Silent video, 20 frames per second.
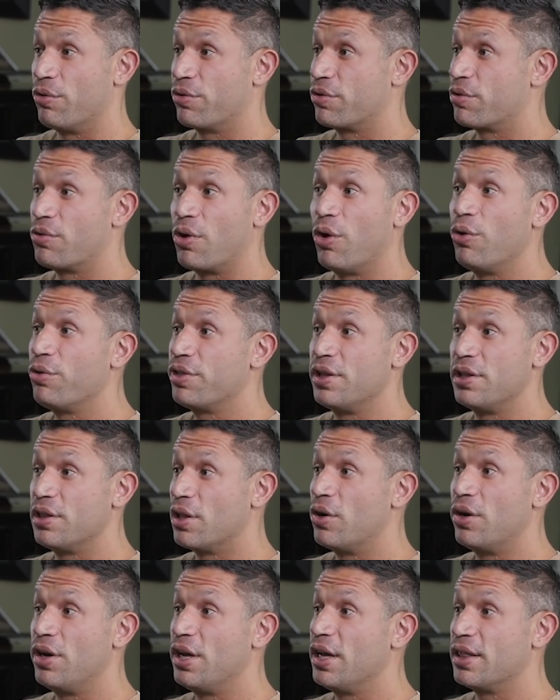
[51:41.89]
growth. Growth
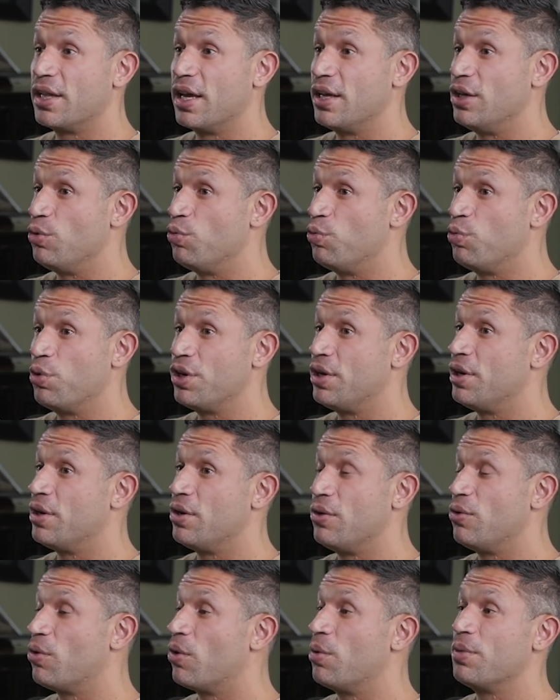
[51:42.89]
and learning that you
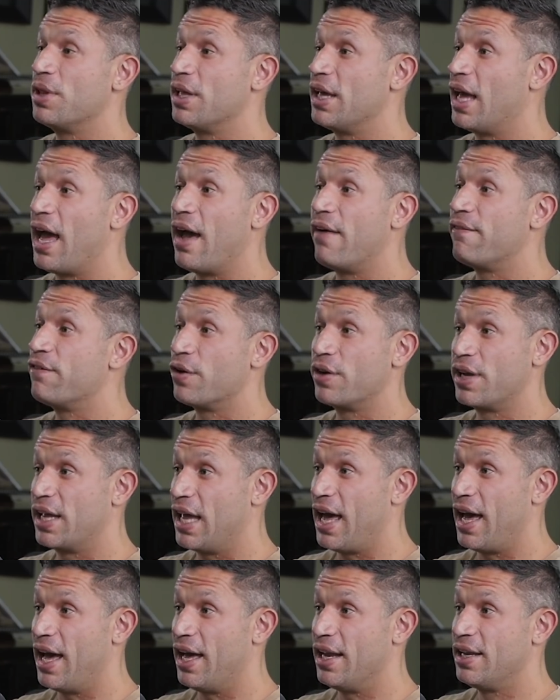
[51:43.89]
wouldn't normally ever
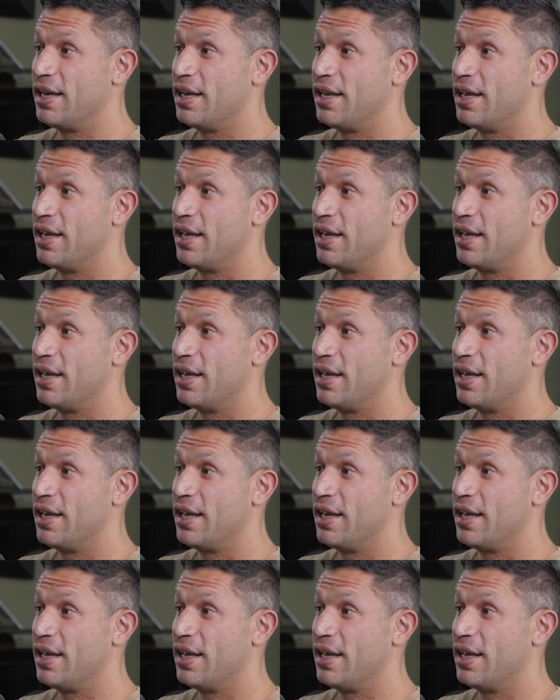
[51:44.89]
get.